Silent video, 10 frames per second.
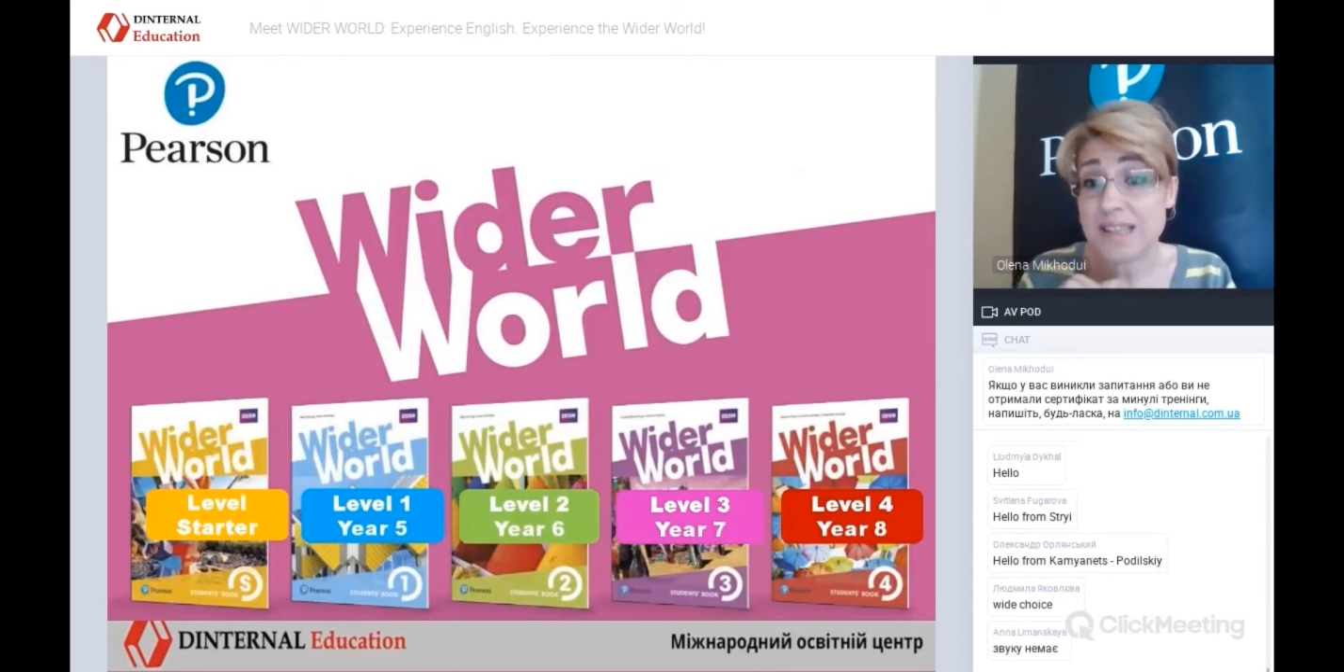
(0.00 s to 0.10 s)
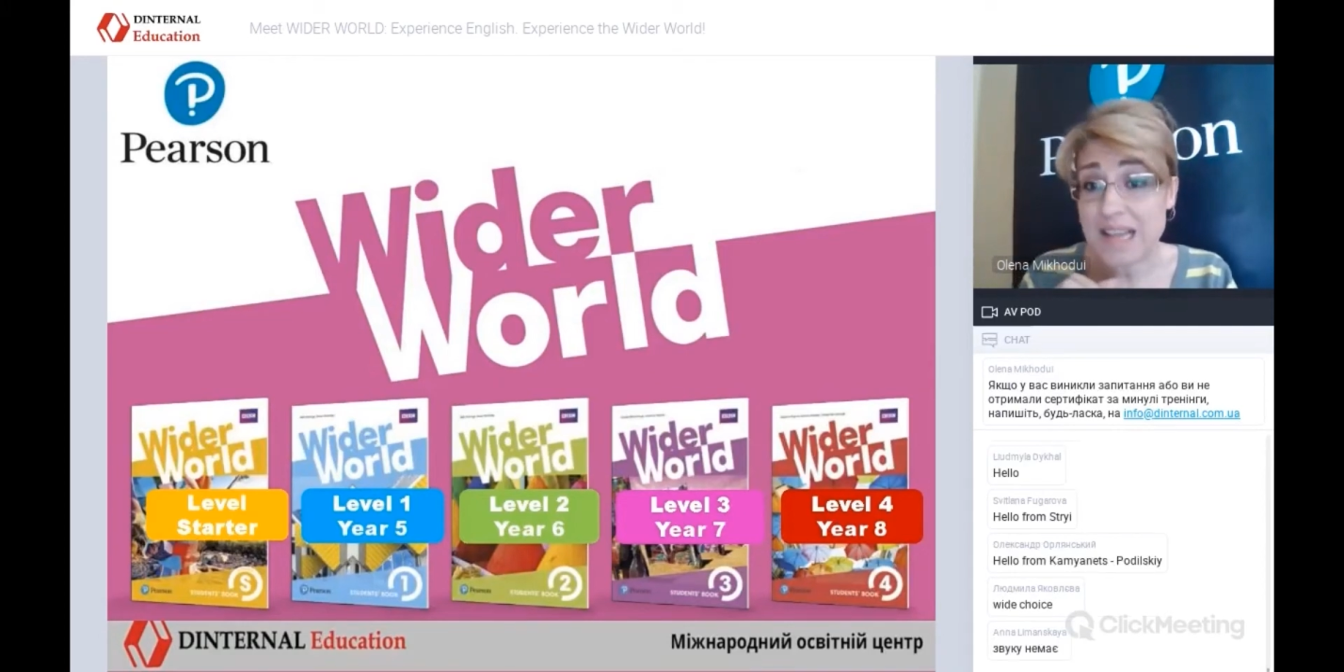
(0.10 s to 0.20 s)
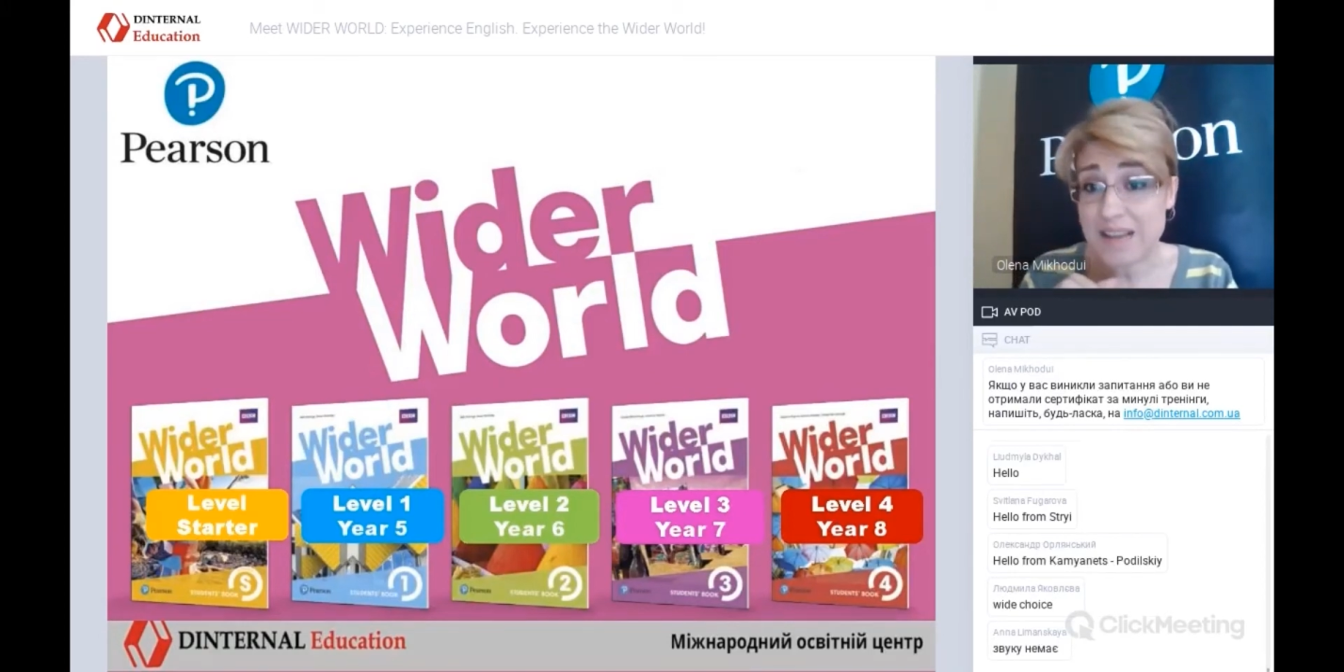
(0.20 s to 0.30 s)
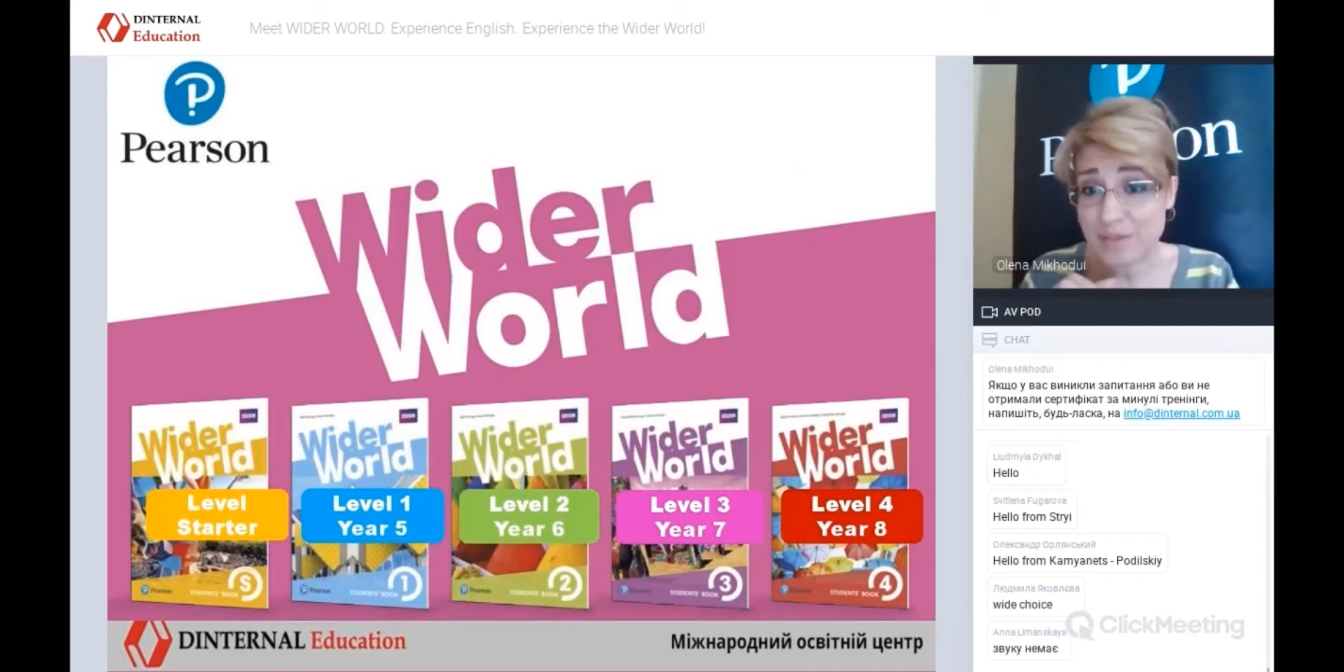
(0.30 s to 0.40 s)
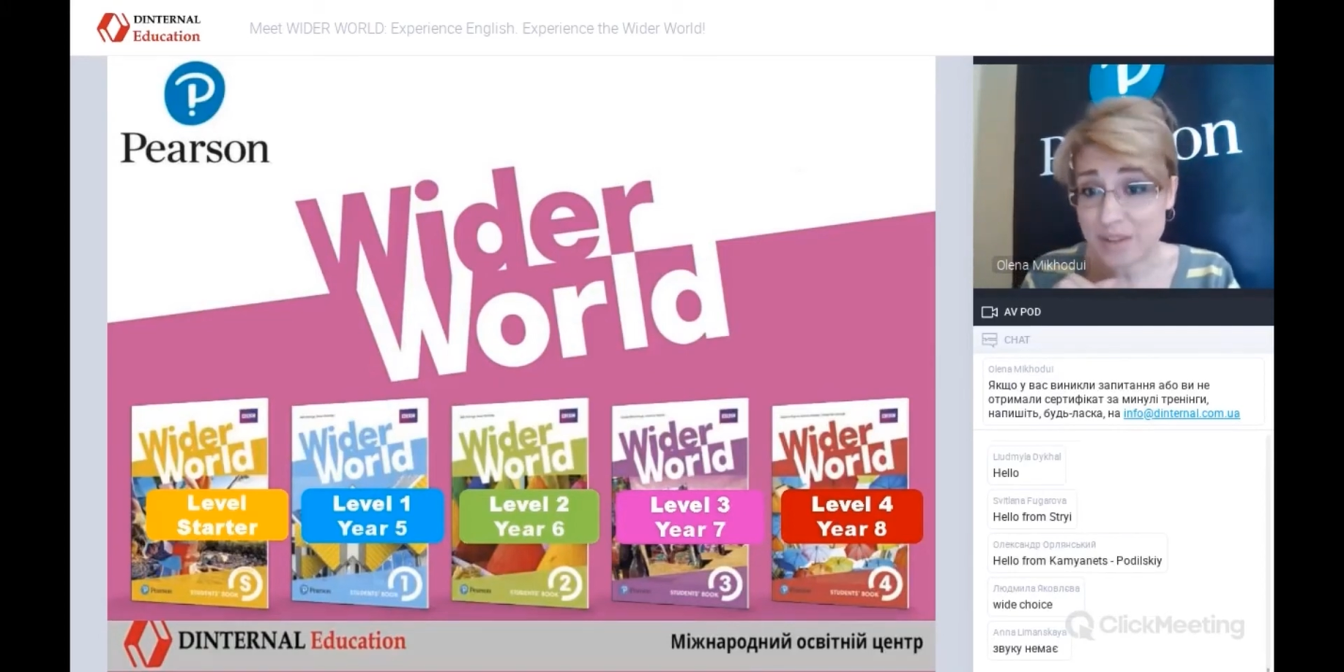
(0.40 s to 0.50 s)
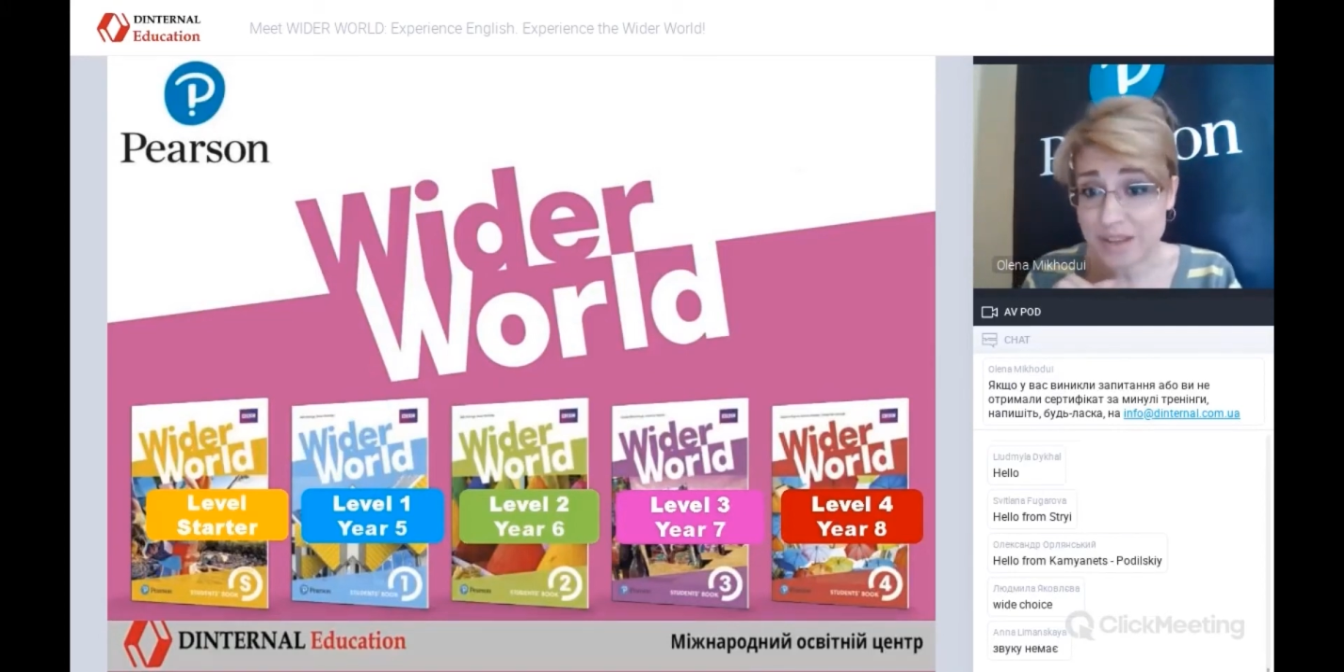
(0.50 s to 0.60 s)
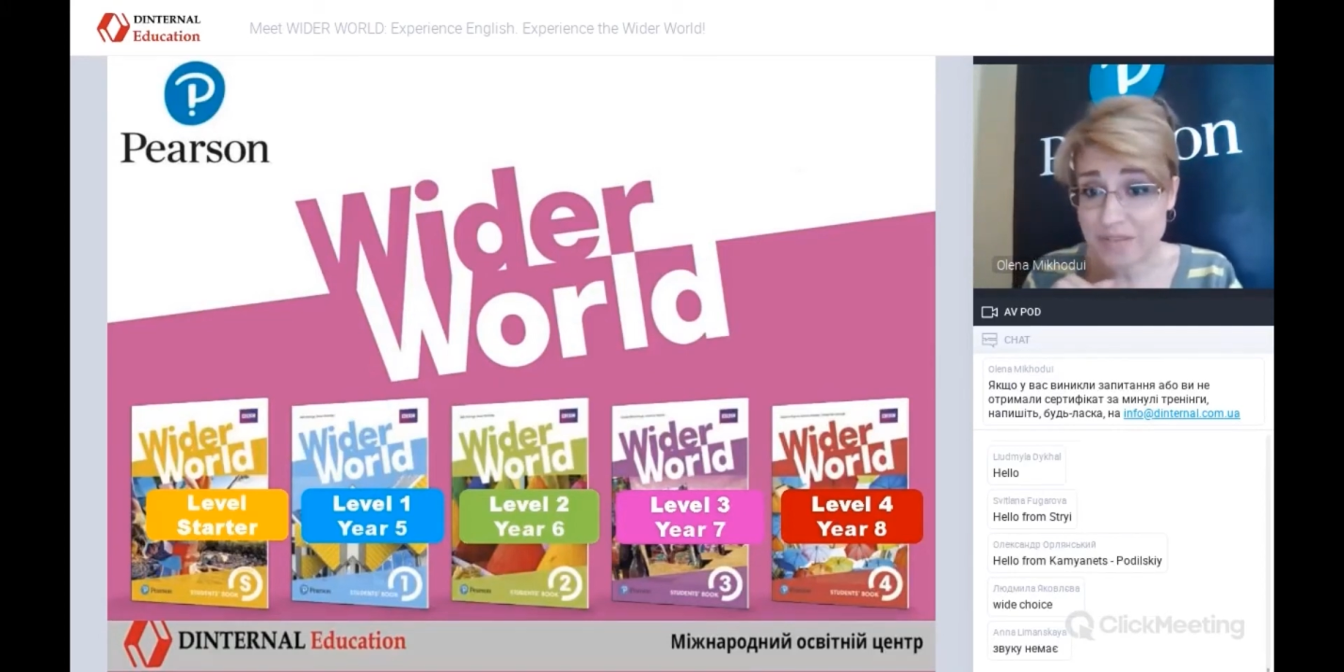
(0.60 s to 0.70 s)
level